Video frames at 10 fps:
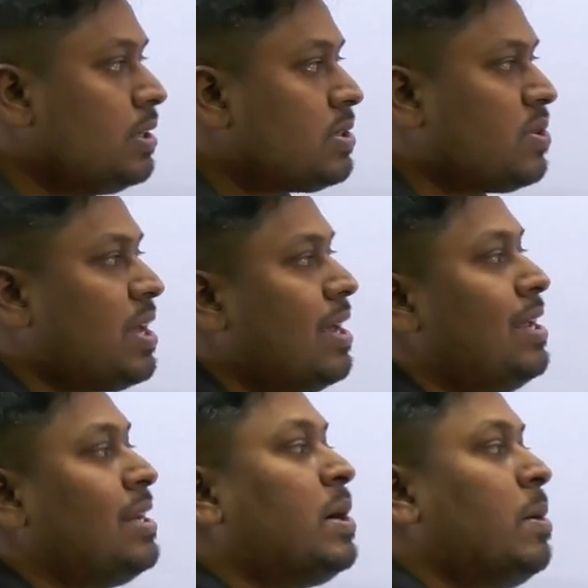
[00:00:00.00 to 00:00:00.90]
So the
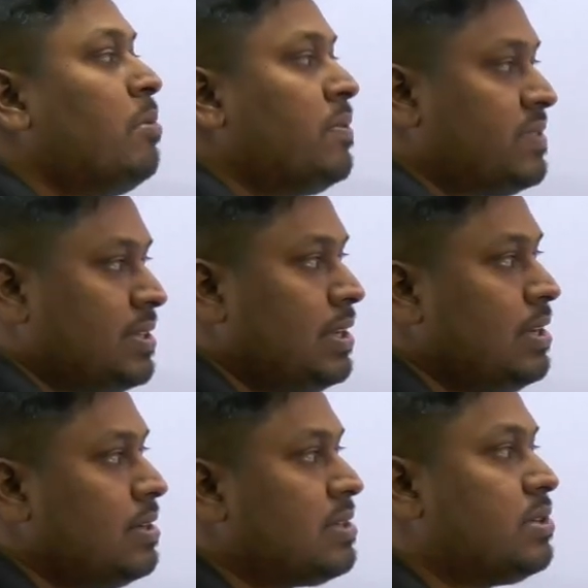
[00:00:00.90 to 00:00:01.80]
income of
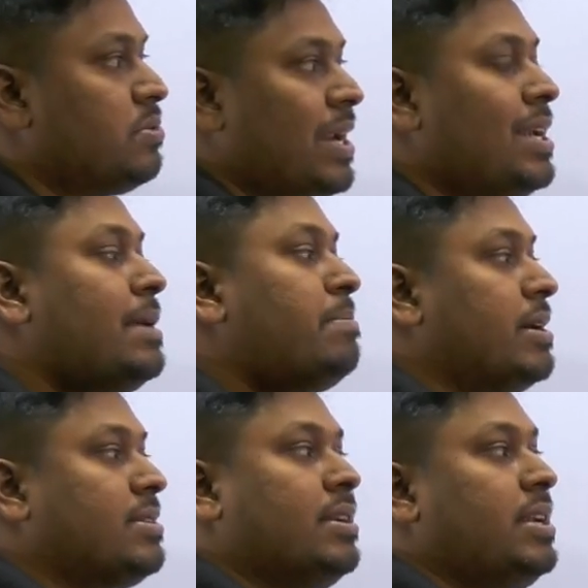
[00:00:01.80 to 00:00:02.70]
C is
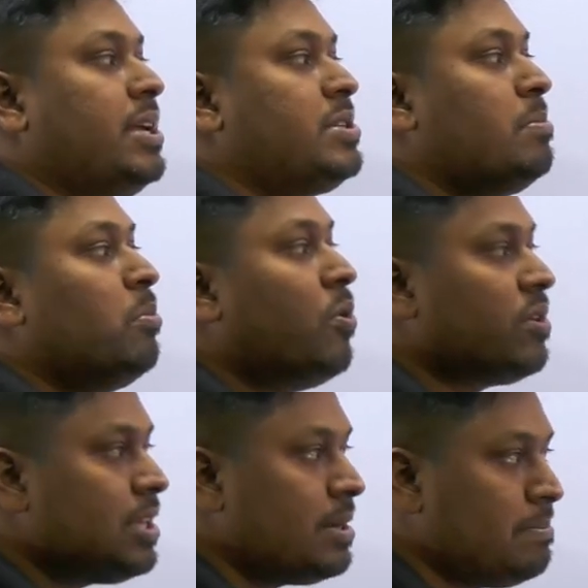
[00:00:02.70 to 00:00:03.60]
20%
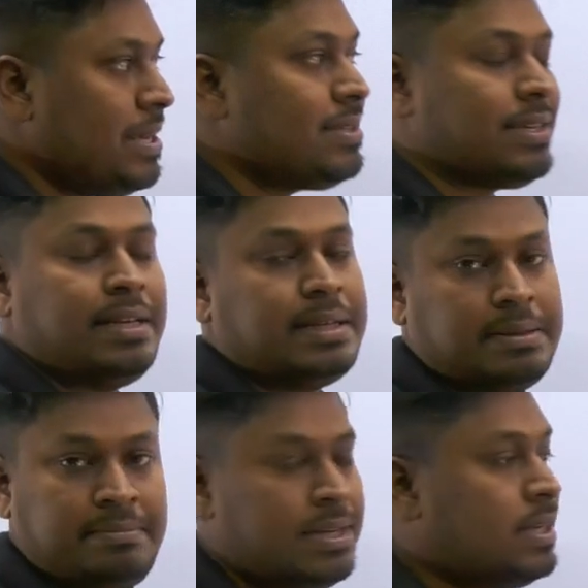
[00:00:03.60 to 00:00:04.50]
more than B's
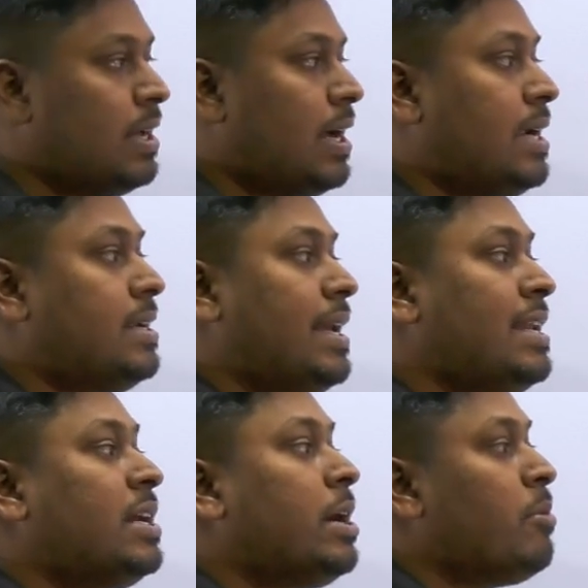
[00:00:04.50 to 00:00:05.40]
income, and
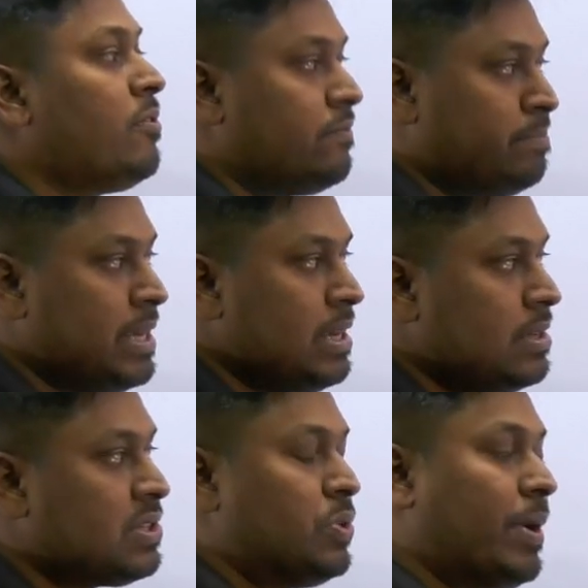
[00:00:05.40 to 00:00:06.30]
income of B
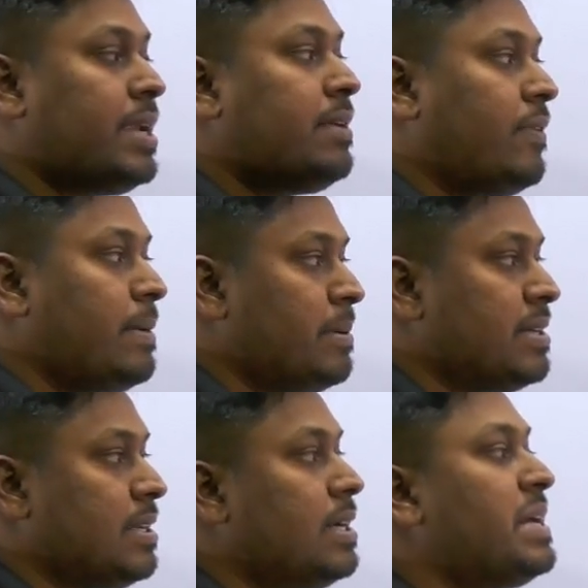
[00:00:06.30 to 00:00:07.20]
is
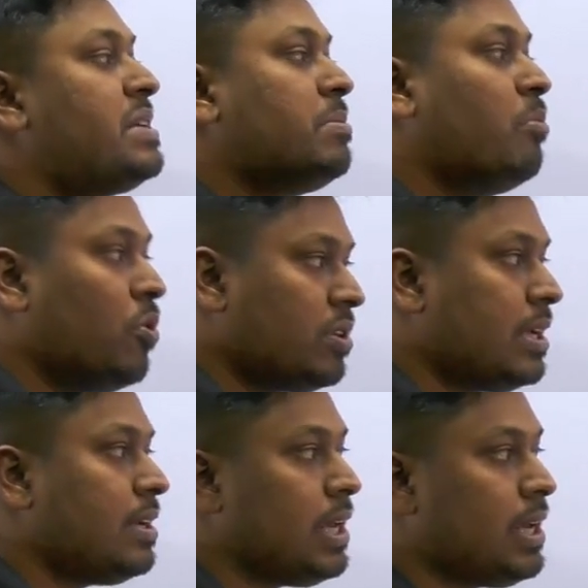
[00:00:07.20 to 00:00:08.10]
25% more
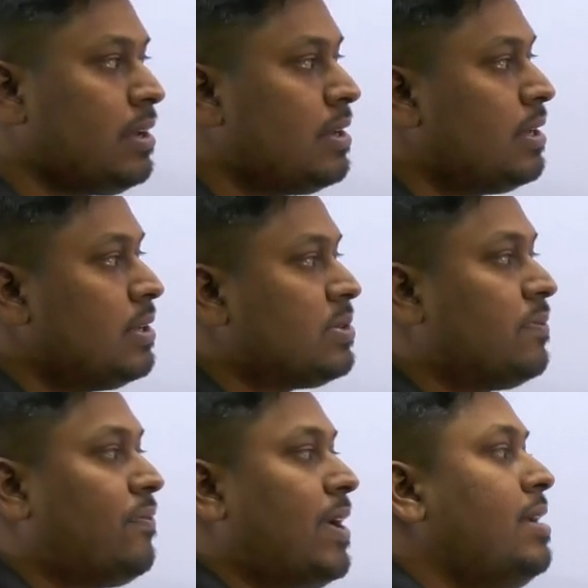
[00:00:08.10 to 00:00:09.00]
than A. So
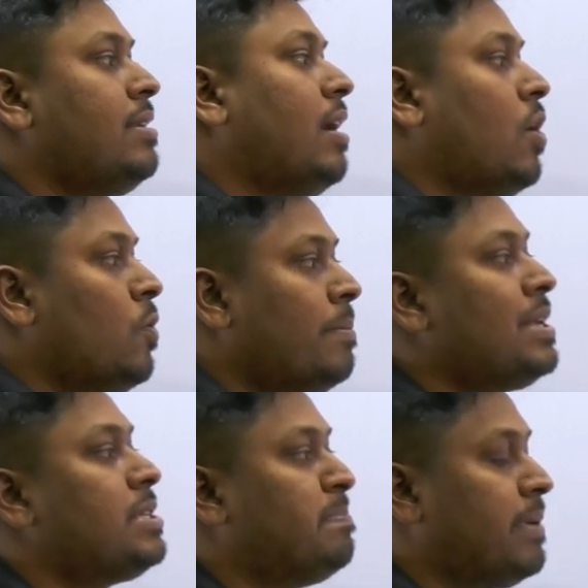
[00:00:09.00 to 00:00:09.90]
find how
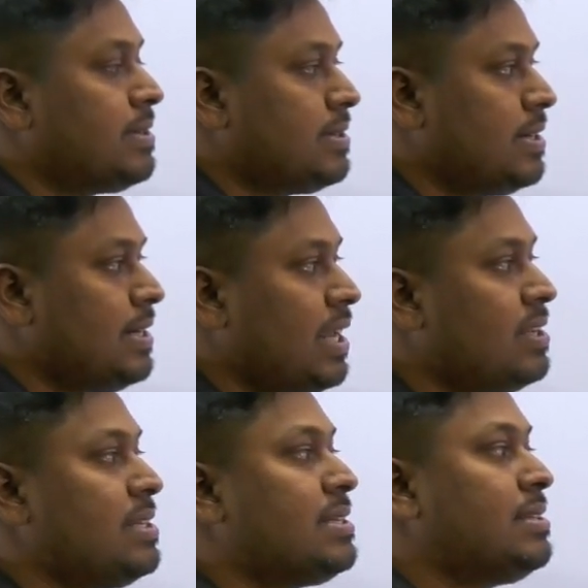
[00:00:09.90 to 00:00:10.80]
much
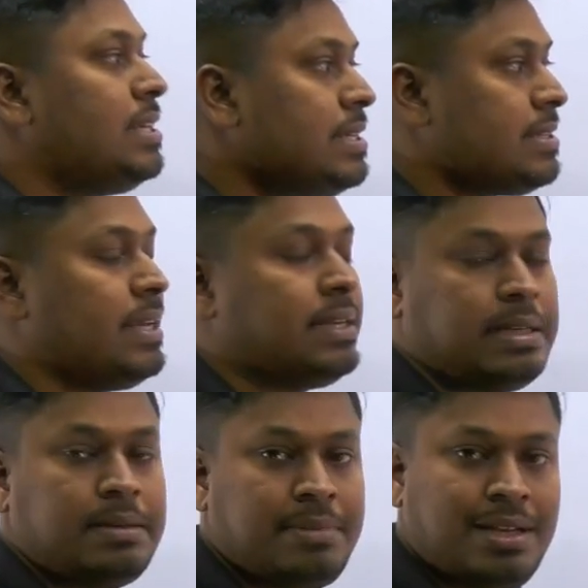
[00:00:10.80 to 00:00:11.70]
percentage is C's
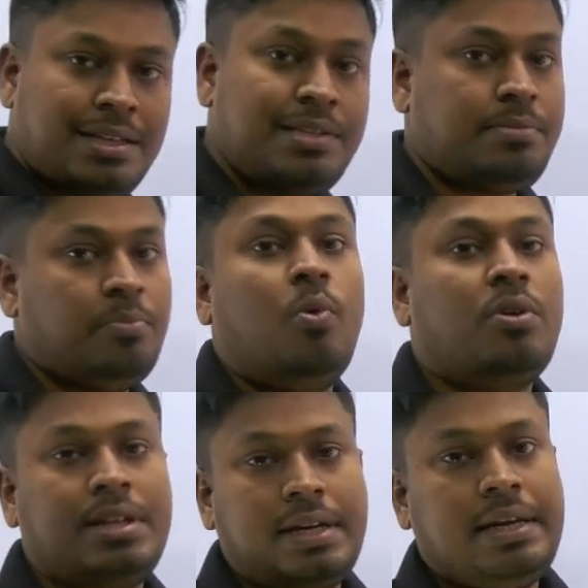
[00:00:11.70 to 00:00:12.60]
income is
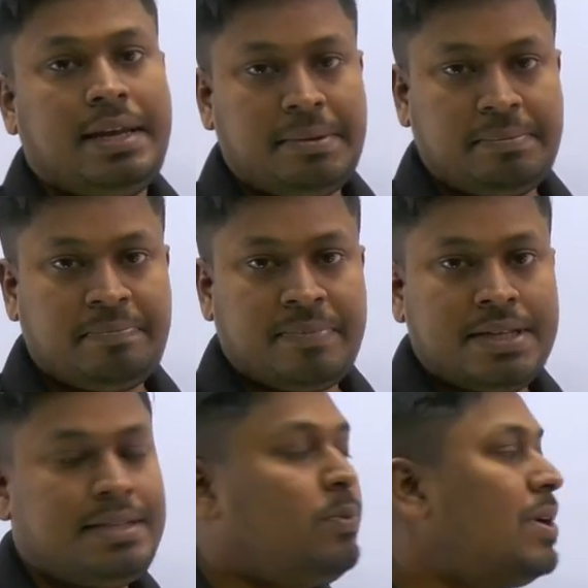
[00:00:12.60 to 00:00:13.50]
more than A.
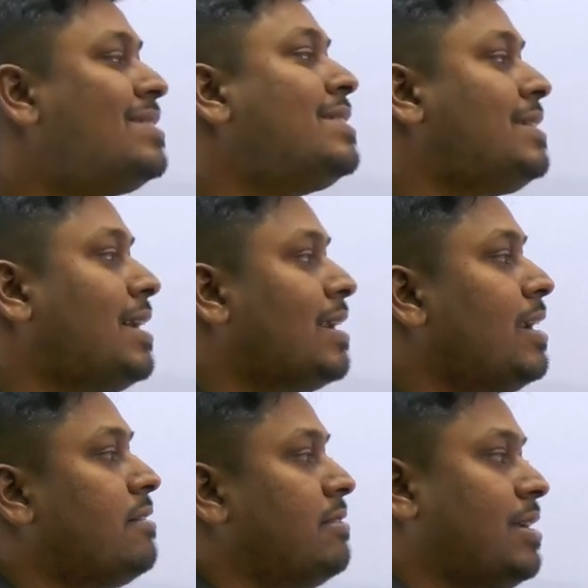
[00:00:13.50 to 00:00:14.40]
See, what is our
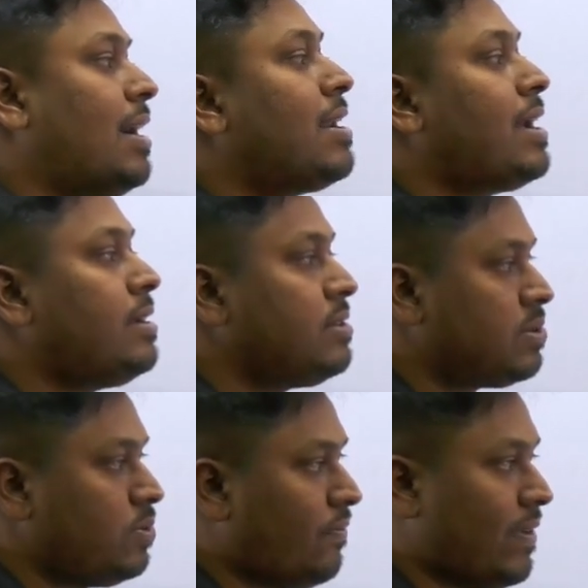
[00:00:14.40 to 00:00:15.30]
target? Our target is
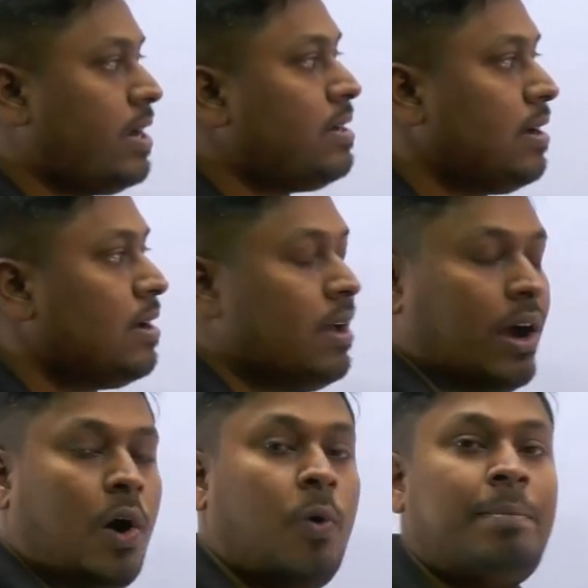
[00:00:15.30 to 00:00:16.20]
to find
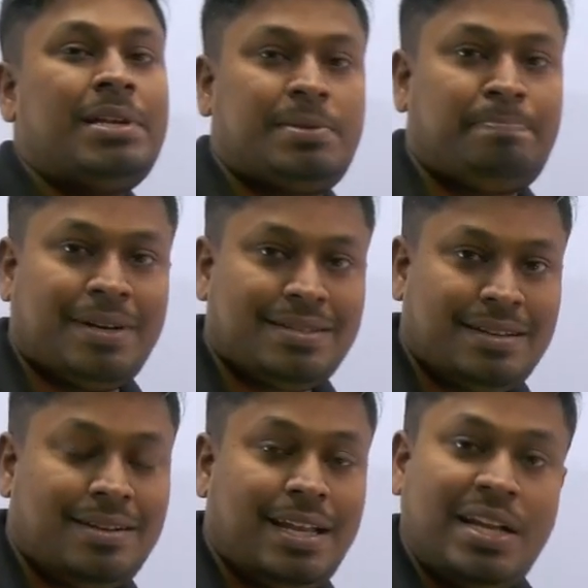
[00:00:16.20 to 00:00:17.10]
how much
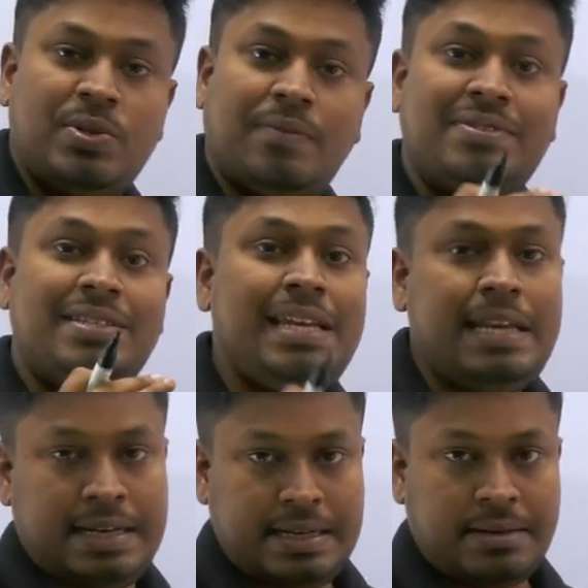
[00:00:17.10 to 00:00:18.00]
percentage of C
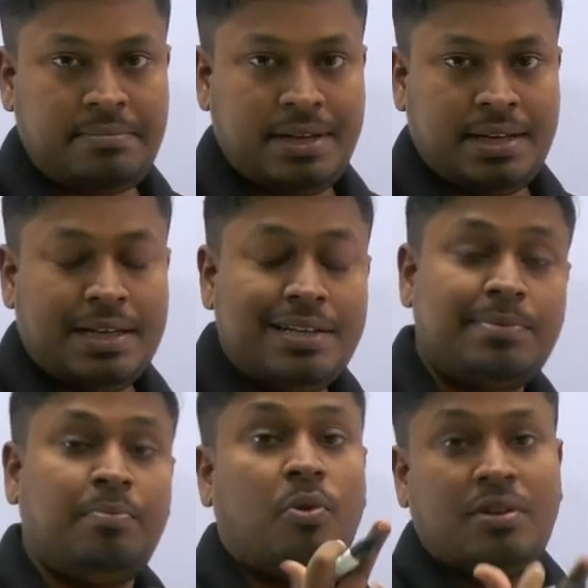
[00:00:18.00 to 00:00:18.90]
income
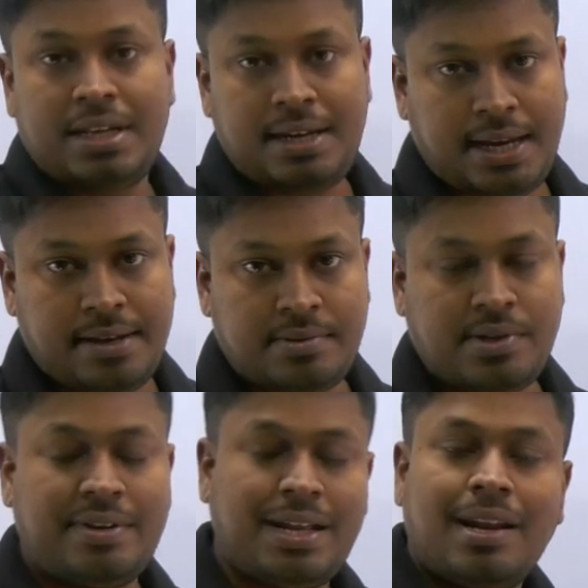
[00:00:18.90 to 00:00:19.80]
is more than A.
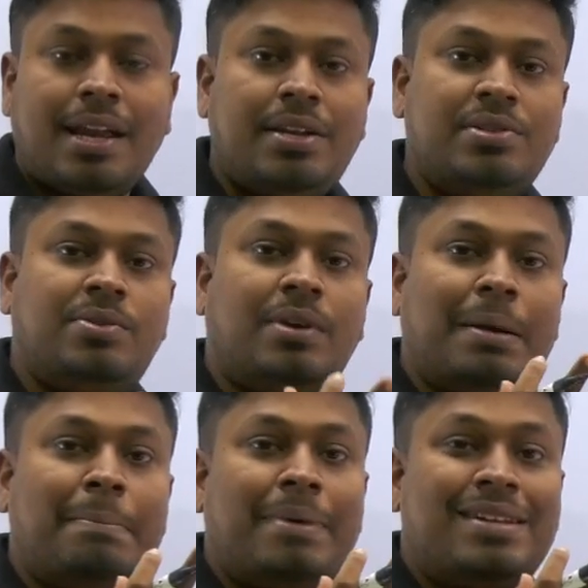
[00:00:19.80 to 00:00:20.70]
So our target is to
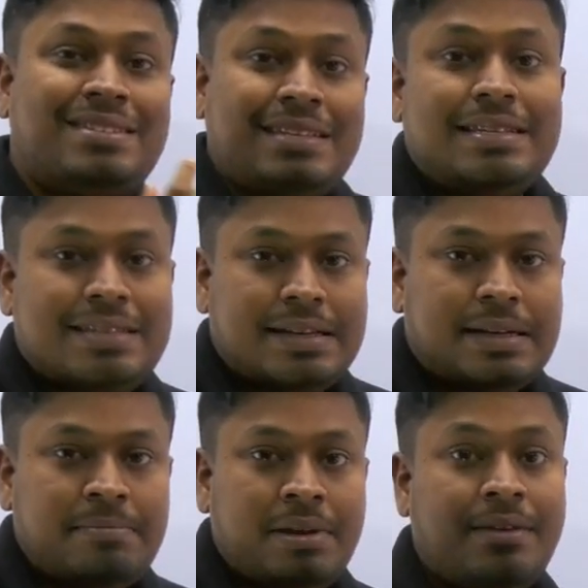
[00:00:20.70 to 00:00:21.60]
compare C's
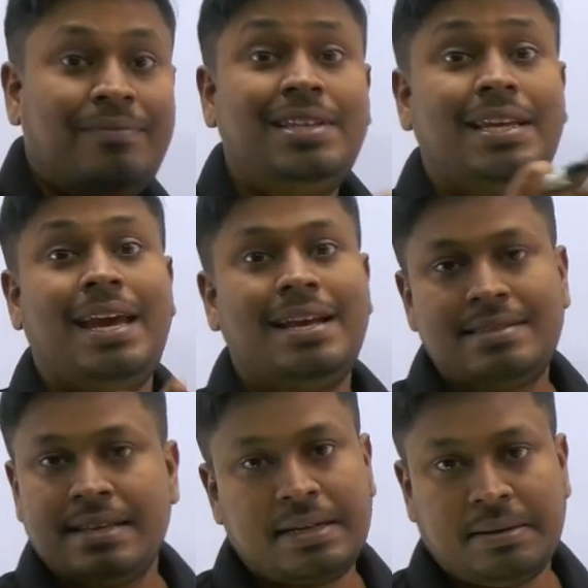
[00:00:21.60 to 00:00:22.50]
income with
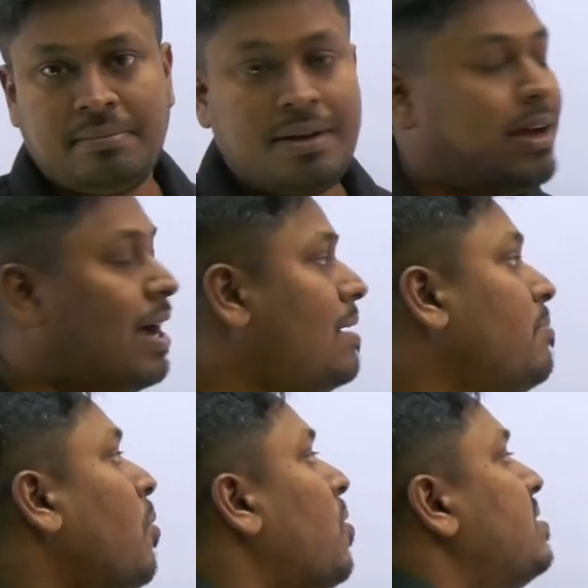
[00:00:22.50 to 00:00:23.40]
A's income. And
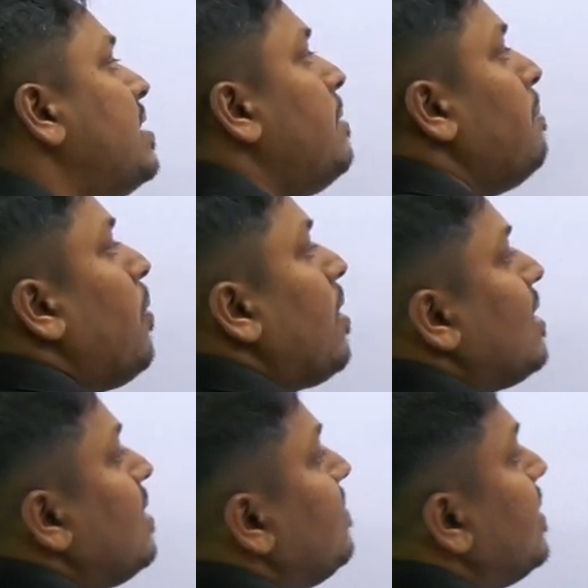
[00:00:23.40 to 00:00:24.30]
most
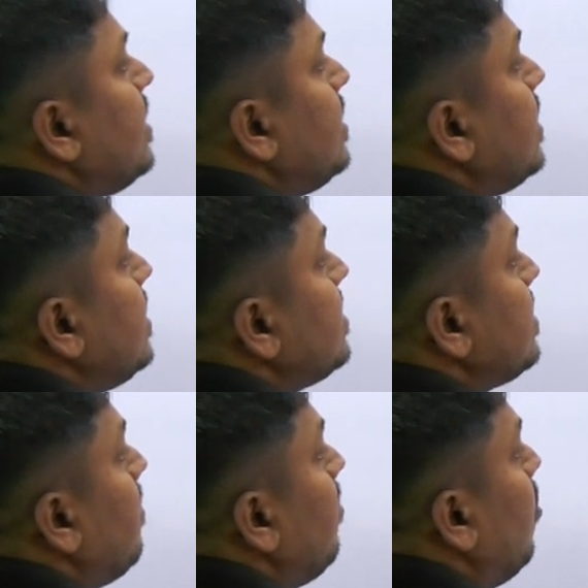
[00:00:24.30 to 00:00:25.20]
important word, that
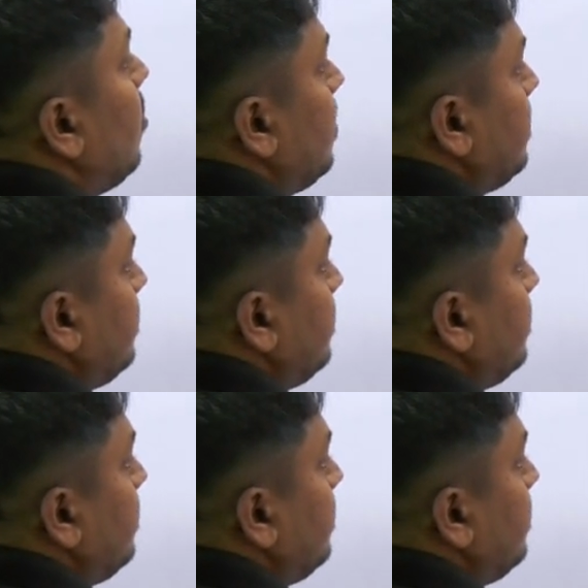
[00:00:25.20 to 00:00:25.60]
is more.